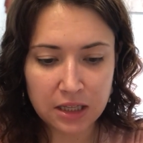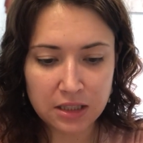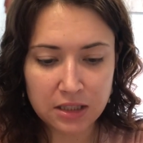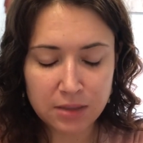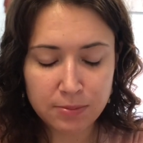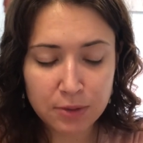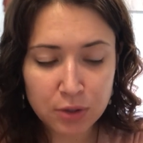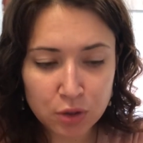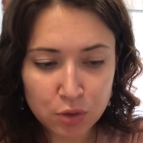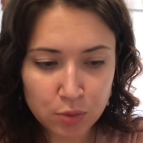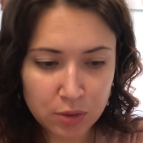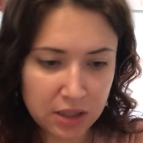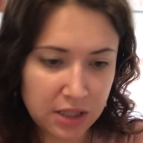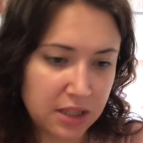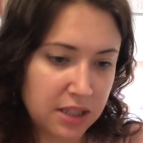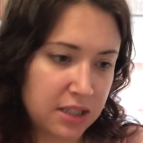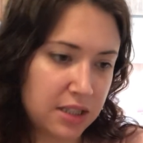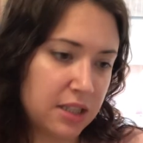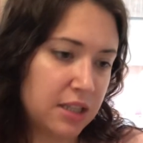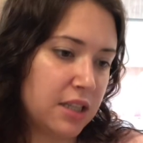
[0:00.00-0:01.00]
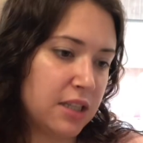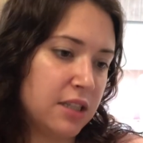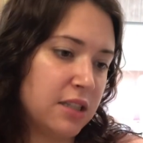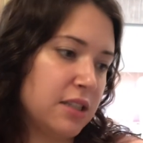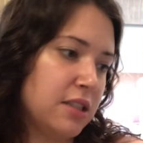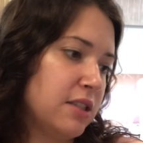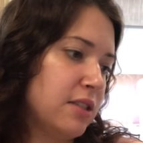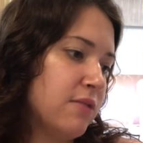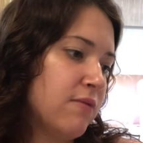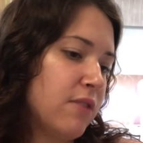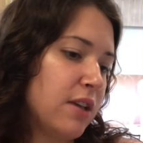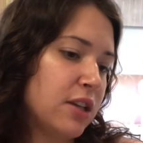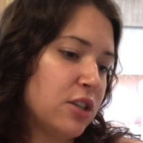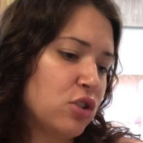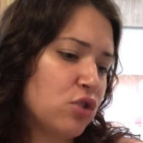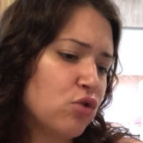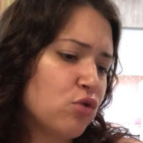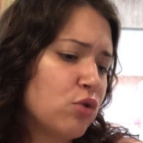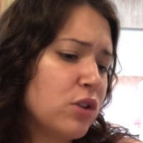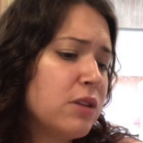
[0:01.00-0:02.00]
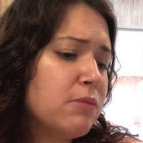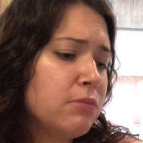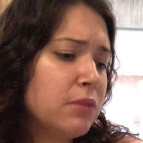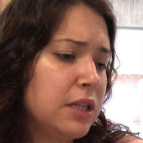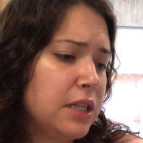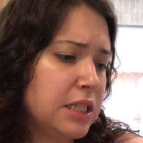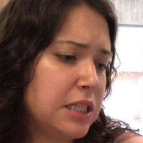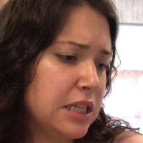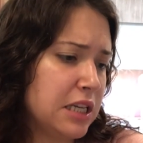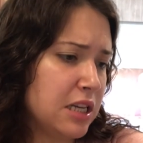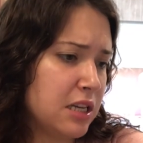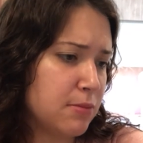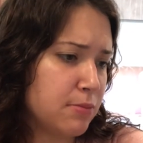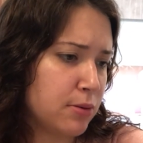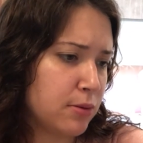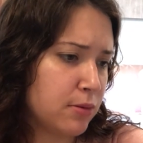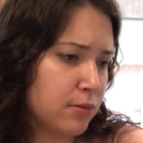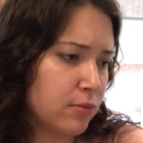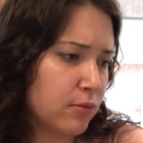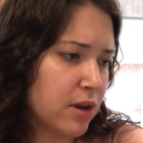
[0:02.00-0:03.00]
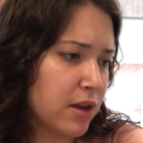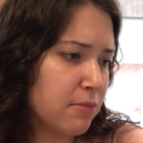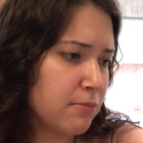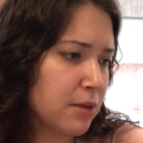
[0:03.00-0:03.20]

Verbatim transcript: spiritually, this is extremely deep, right?